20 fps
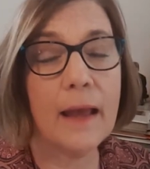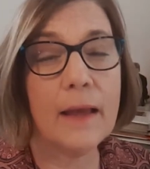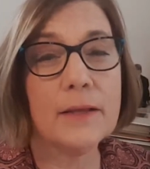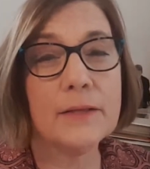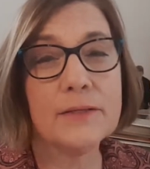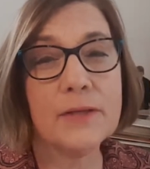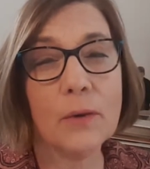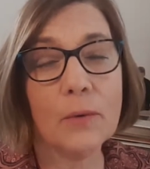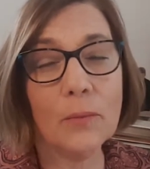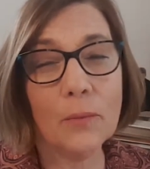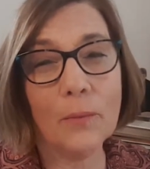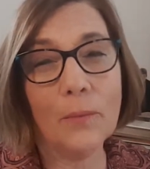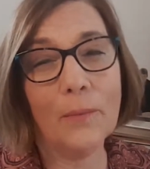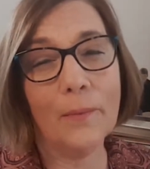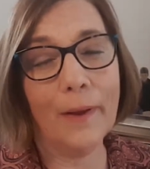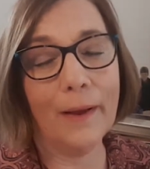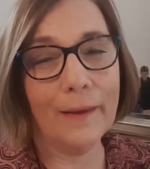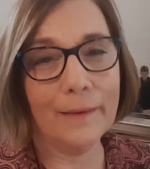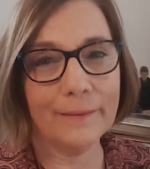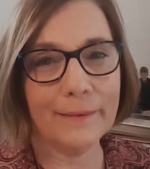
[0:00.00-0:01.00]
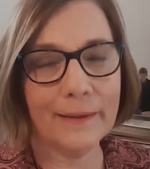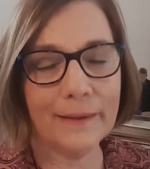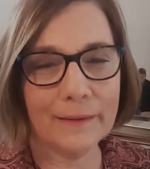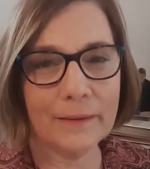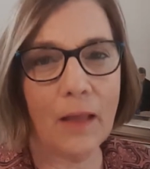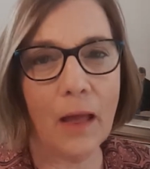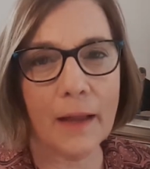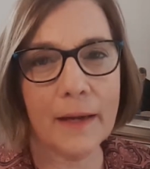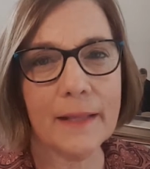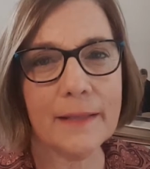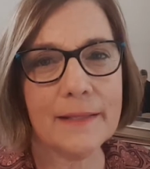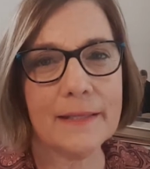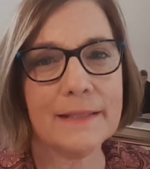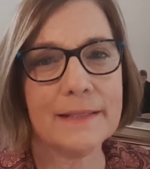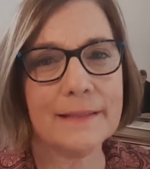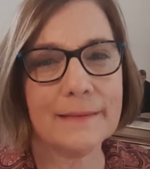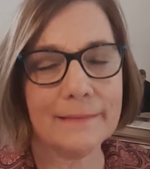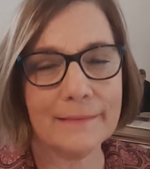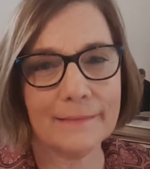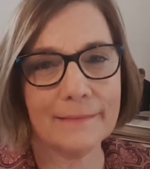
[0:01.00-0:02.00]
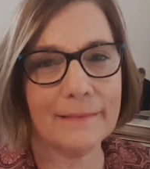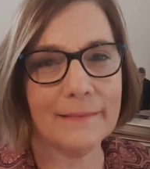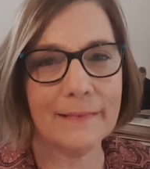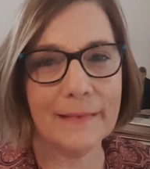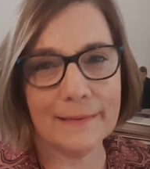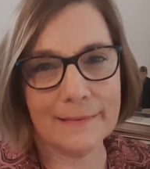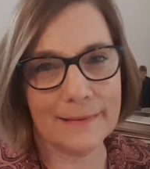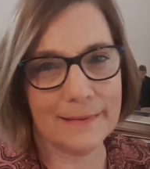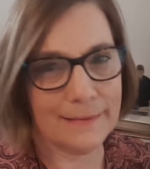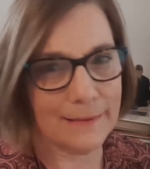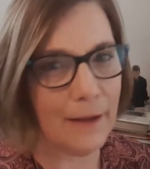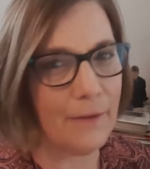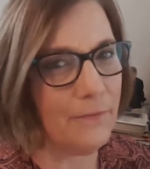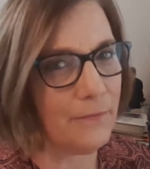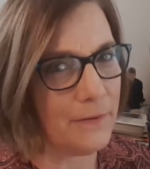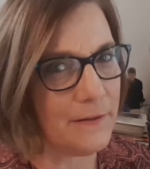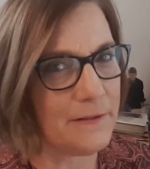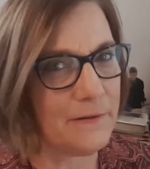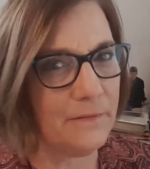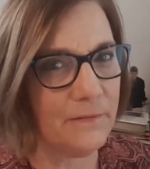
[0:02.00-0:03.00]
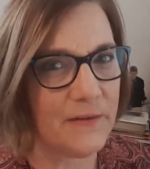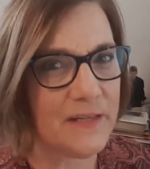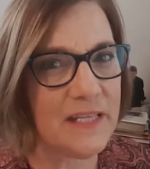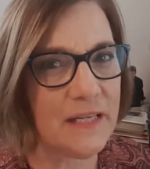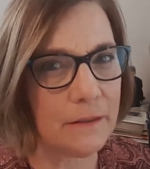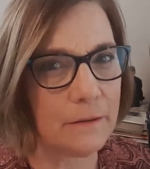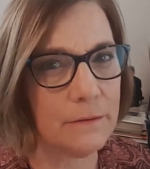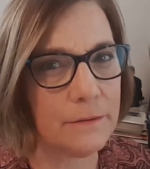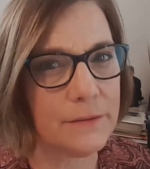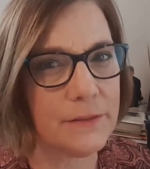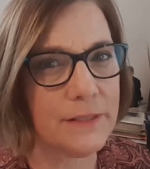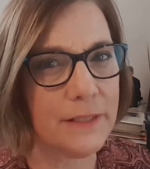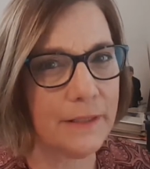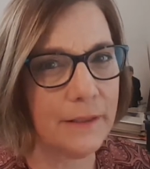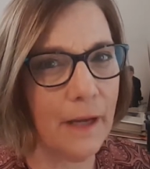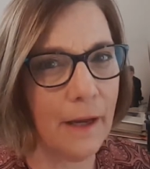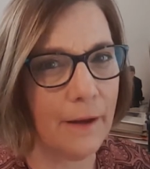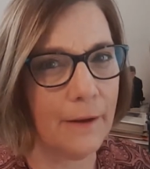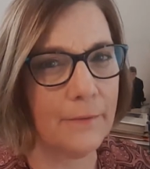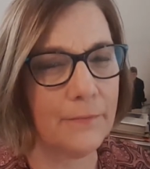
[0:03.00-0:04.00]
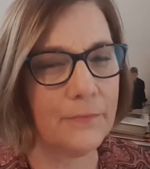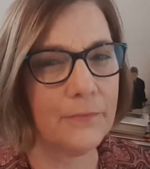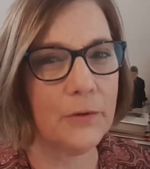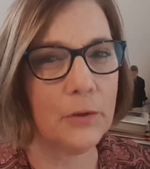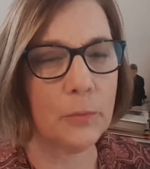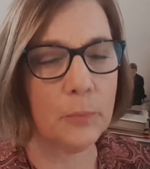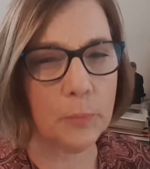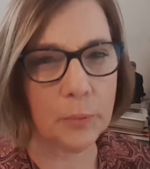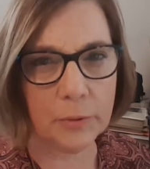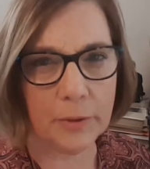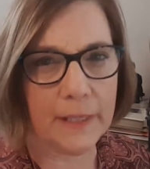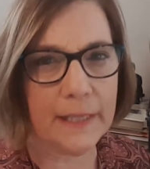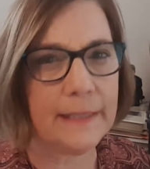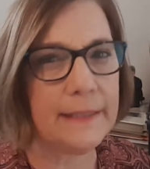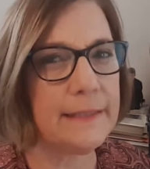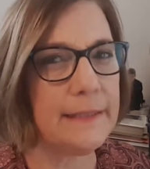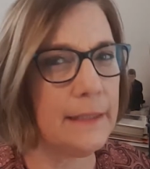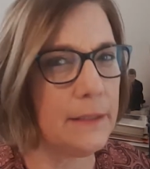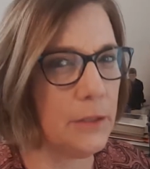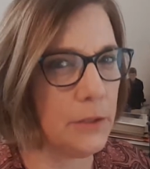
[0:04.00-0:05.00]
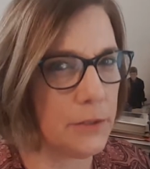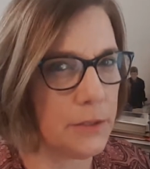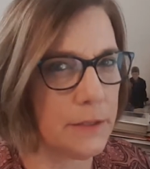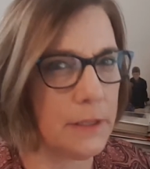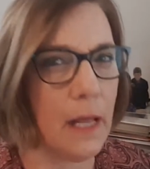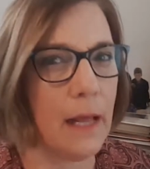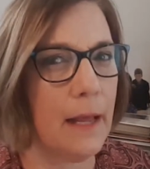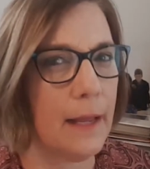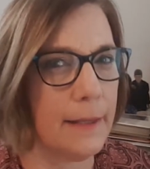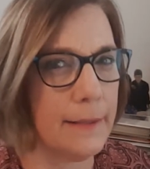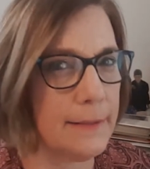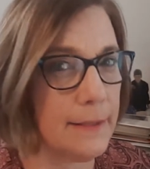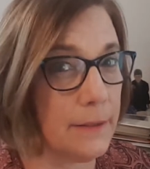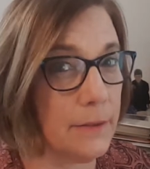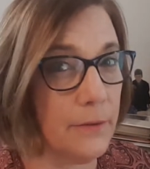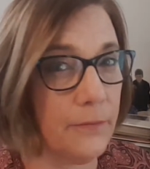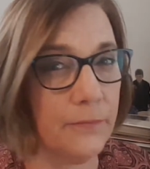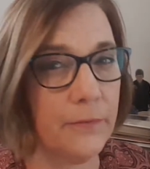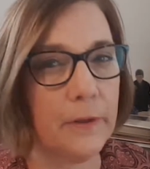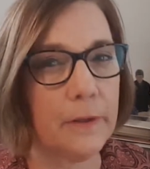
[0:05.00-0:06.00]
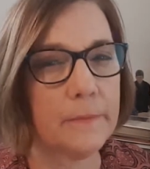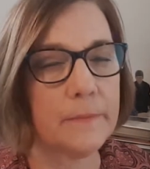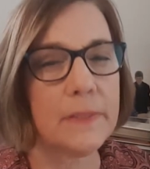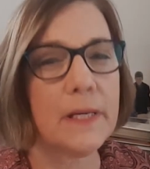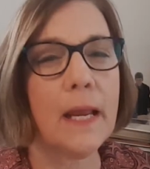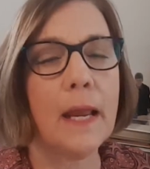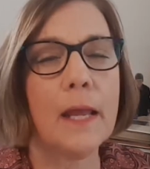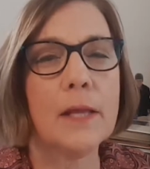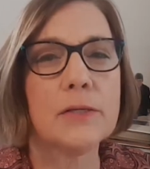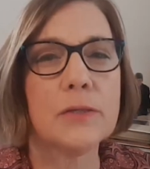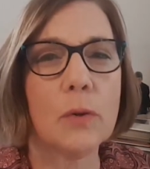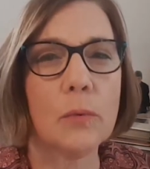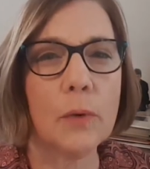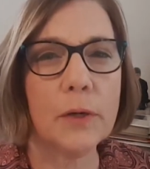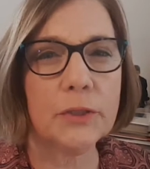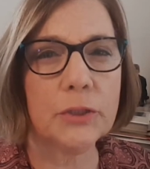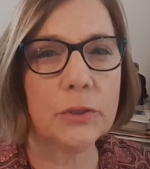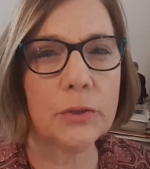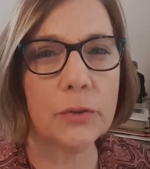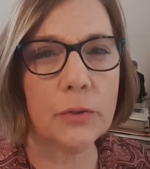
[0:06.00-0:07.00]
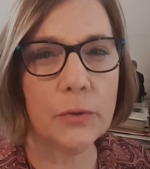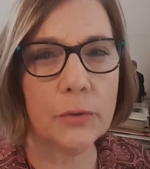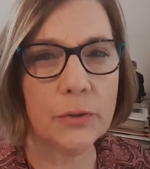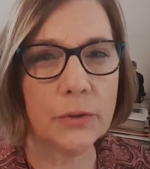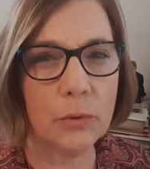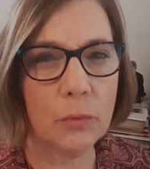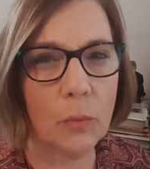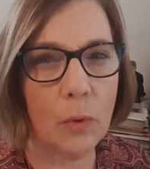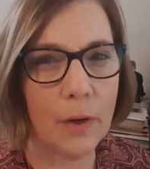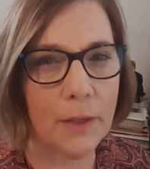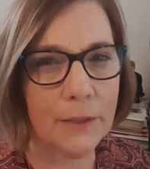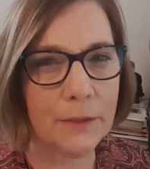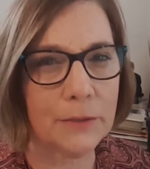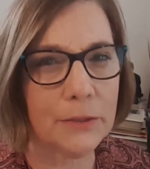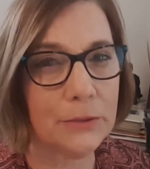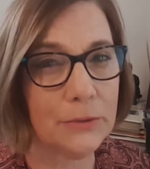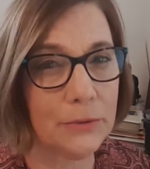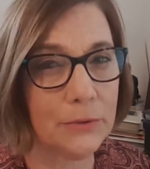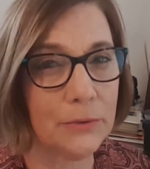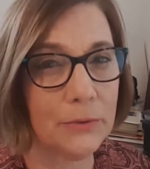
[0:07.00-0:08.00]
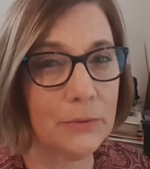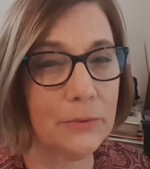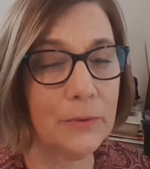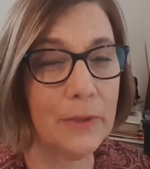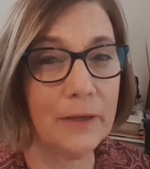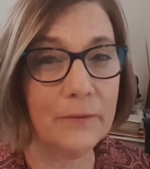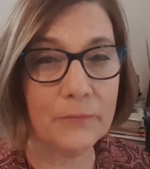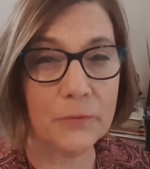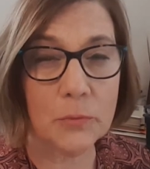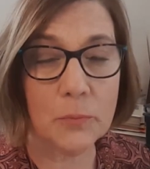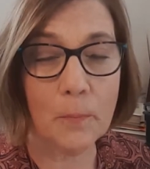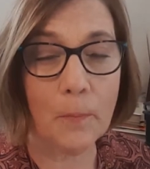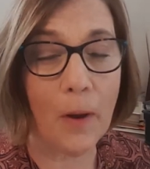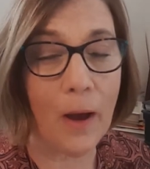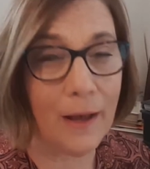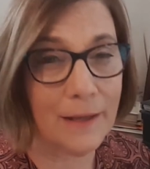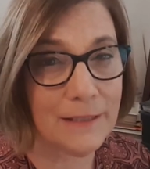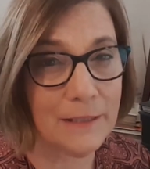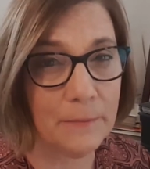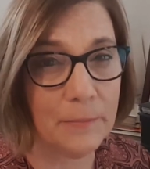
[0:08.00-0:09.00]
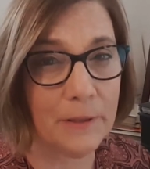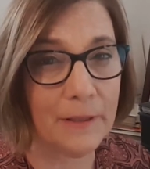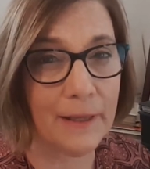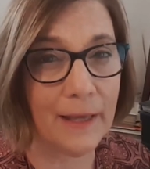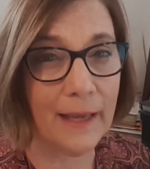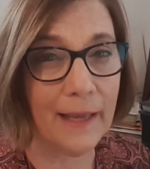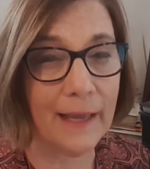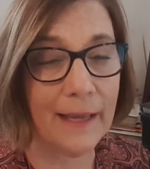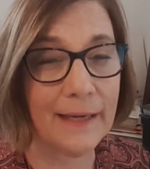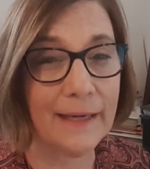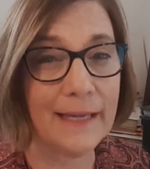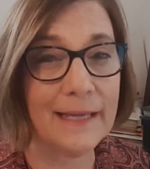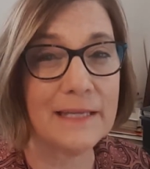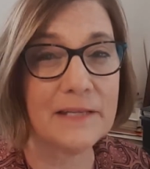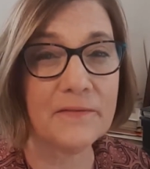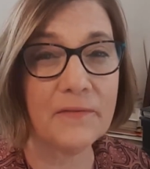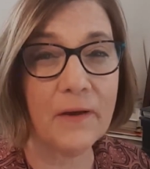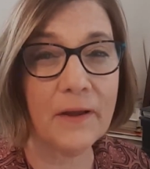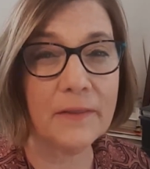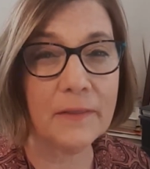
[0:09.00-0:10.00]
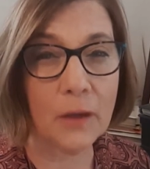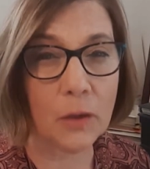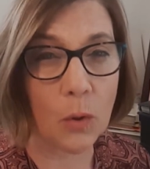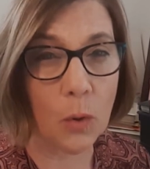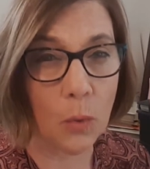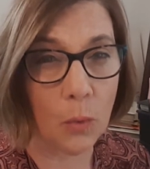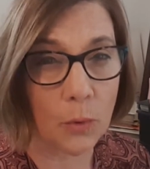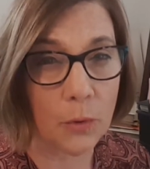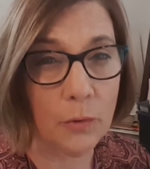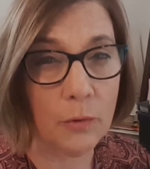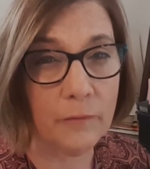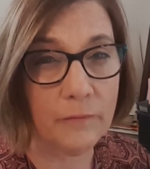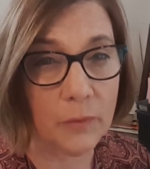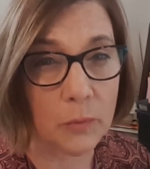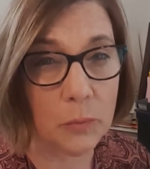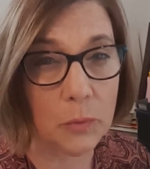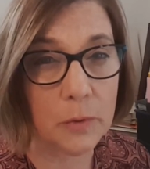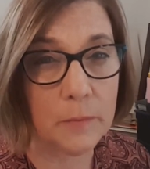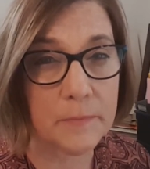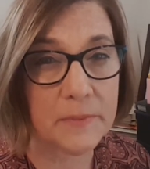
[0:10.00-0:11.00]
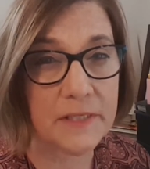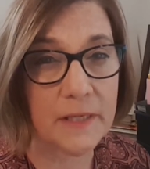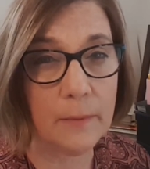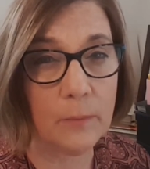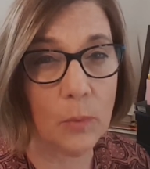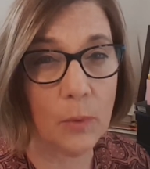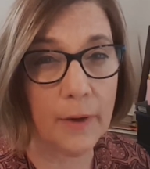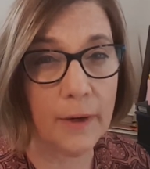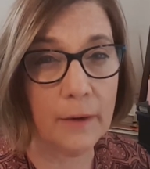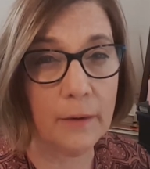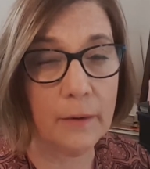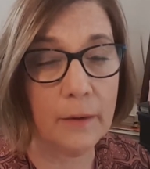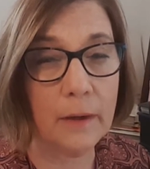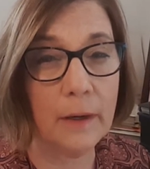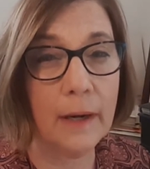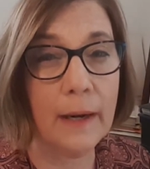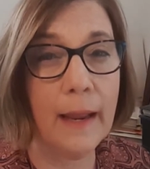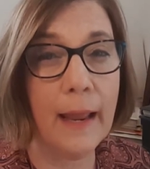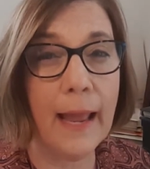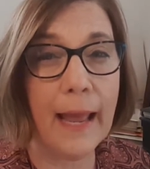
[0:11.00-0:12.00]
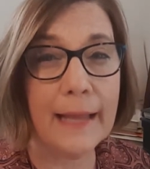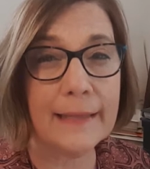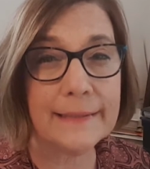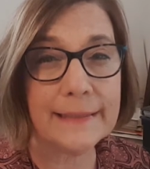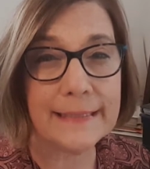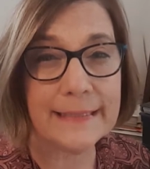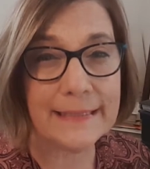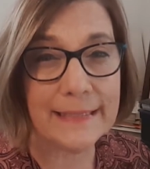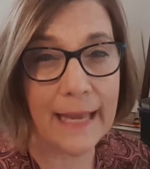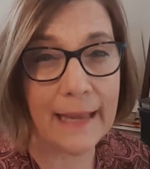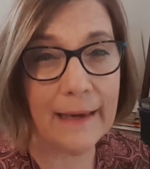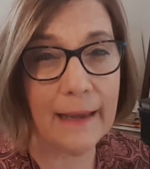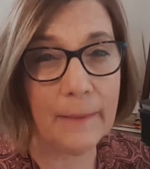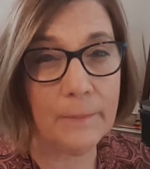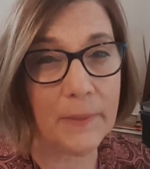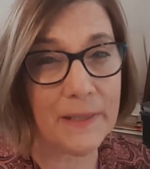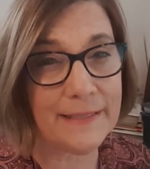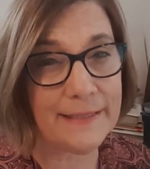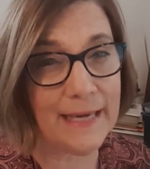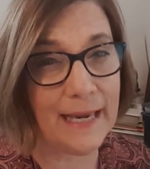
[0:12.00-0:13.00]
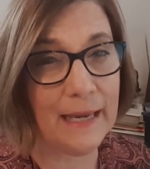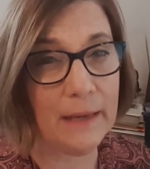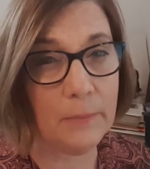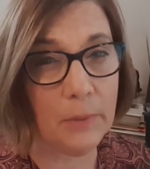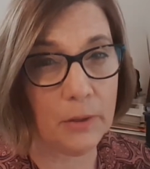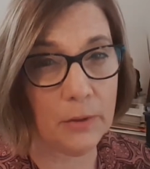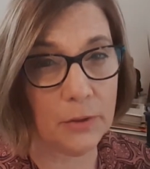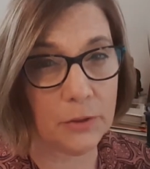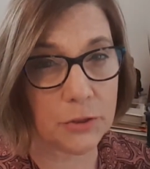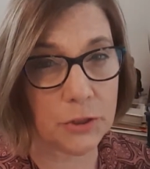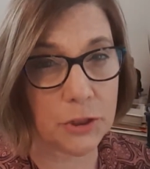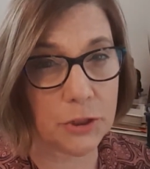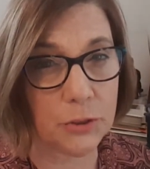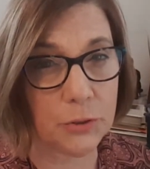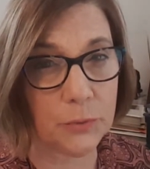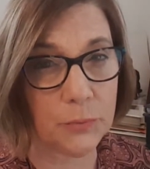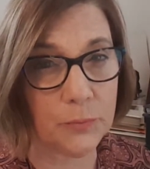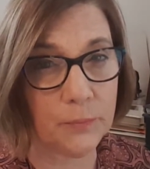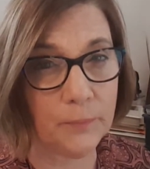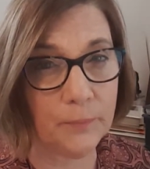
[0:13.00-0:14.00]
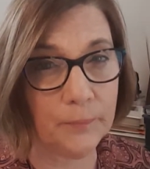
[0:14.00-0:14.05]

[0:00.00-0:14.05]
So a lot of this stuff is physical stuff, your prints and your slides and your films. So what you're going to want to do, if you possibly can, is find the corner of a room somewhere and set up a table or two.